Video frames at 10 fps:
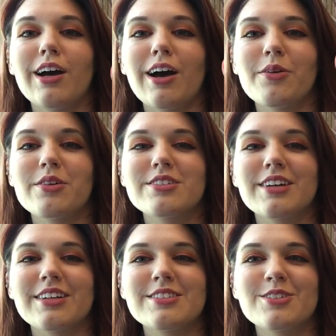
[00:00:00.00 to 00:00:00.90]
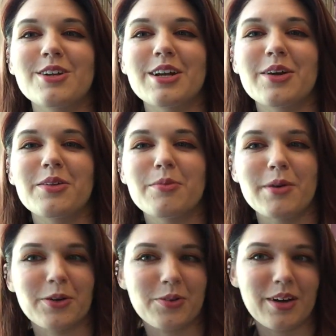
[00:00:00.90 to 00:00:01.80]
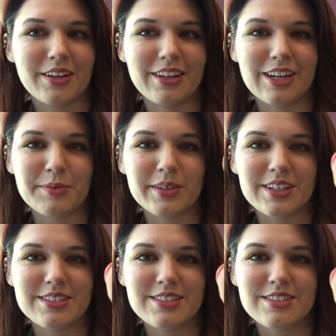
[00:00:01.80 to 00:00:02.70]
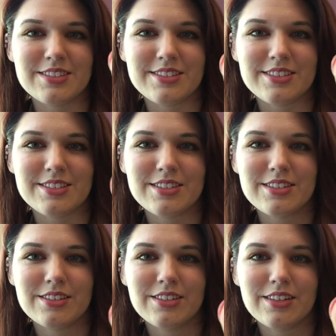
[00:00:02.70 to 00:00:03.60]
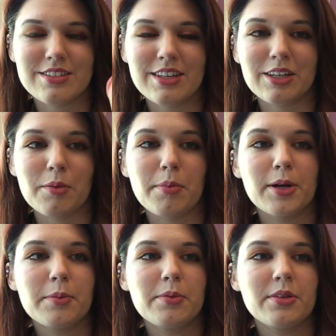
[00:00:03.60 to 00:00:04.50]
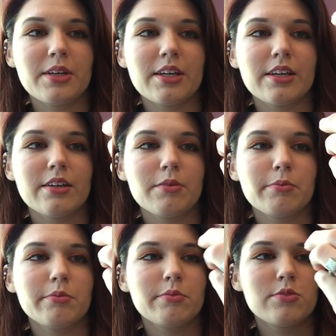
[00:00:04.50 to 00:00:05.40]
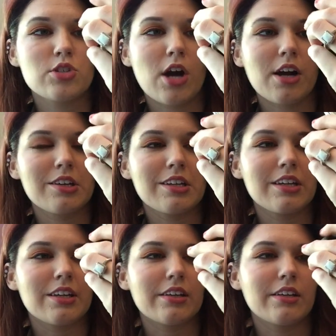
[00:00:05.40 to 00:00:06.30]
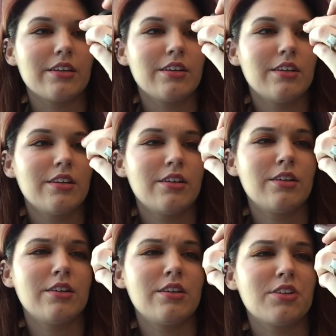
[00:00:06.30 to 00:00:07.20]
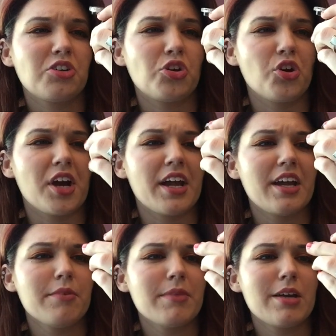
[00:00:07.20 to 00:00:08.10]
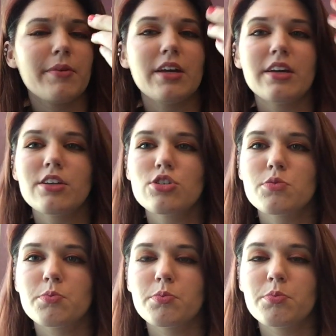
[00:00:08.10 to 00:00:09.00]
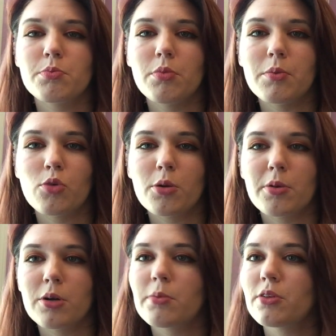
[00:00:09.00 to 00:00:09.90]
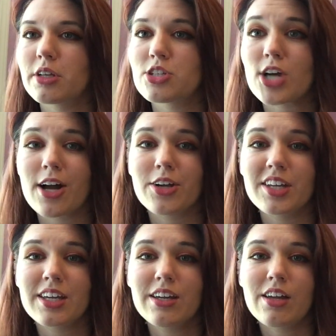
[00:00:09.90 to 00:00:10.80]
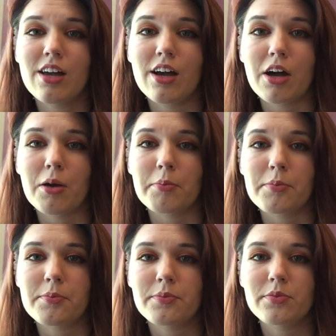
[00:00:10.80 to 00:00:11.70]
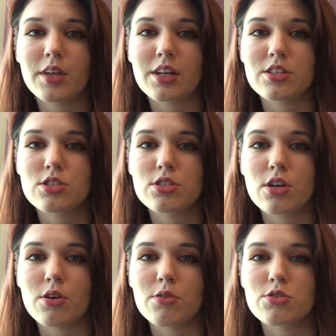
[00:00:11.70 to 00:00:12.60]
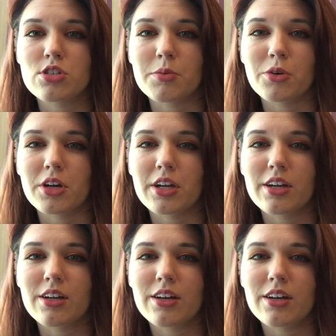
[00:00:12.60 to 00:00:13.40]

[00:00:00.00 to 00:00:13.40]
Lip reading: I'd started out with a better quality camera, because this is just, it's like a purpley, chocolatey gray maybe-ish, but more purpley chocolatey, and it's so shimmery.